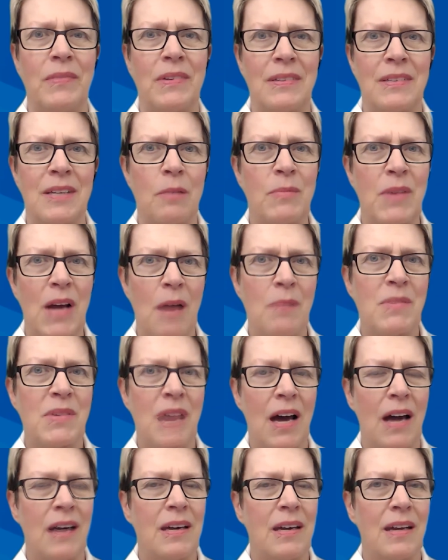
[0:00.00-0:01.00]
Sometimes
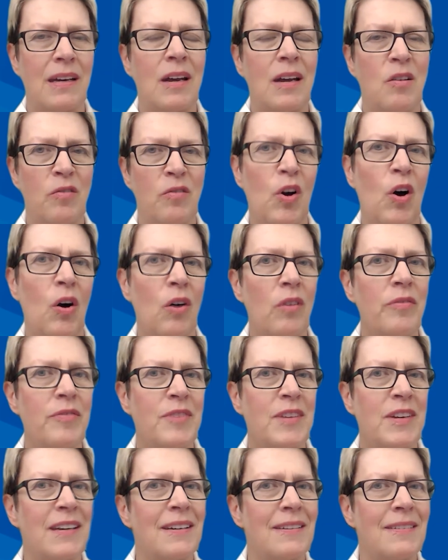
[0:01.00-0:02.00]
I get
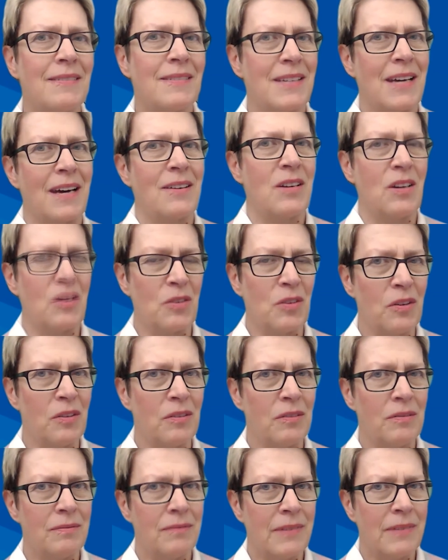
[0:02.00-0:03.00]
involved in
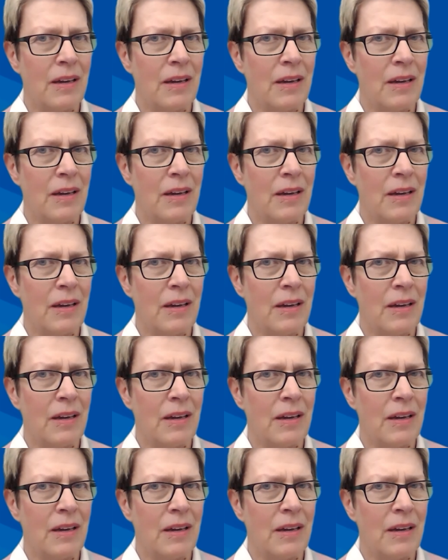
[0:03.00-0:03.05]
technical